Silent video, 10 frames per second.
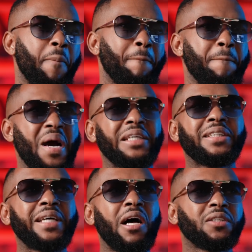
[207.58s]
My
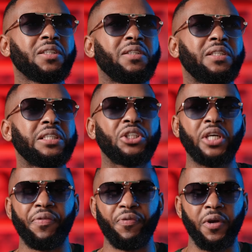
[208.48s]
style as a
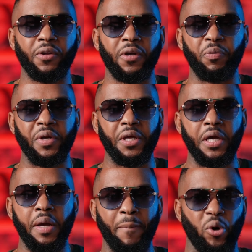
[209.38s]
DJ, I think it
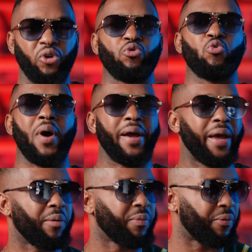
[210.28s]
really embodies who I
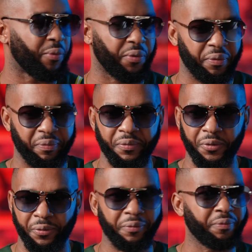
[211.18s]
am.
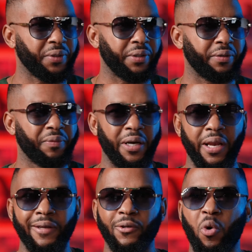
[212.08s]
I
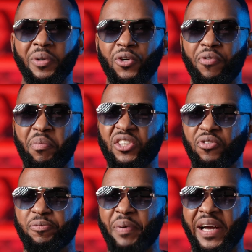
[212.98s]
like to call myself a mix
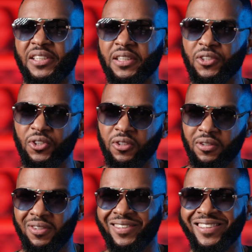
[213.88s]
of spices.
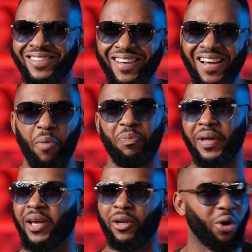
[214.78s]
I
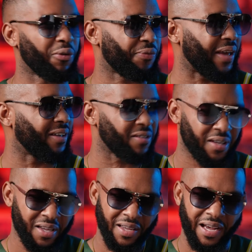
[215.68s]
play a lot of things.
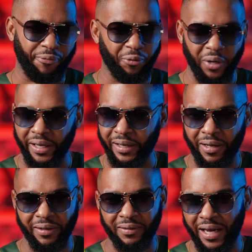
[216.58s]
I feel like
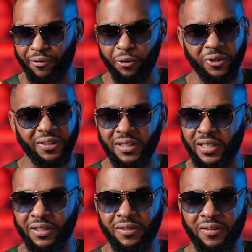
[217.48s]

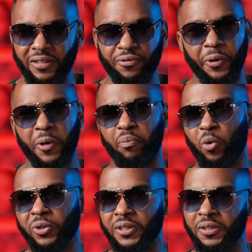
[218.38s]
diversity is very
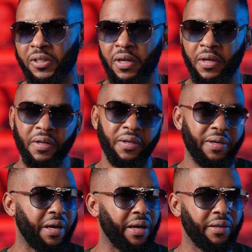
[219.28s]
important,
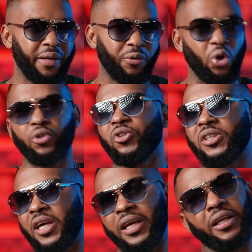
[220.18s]
and not to
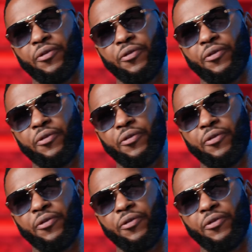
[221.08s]
say that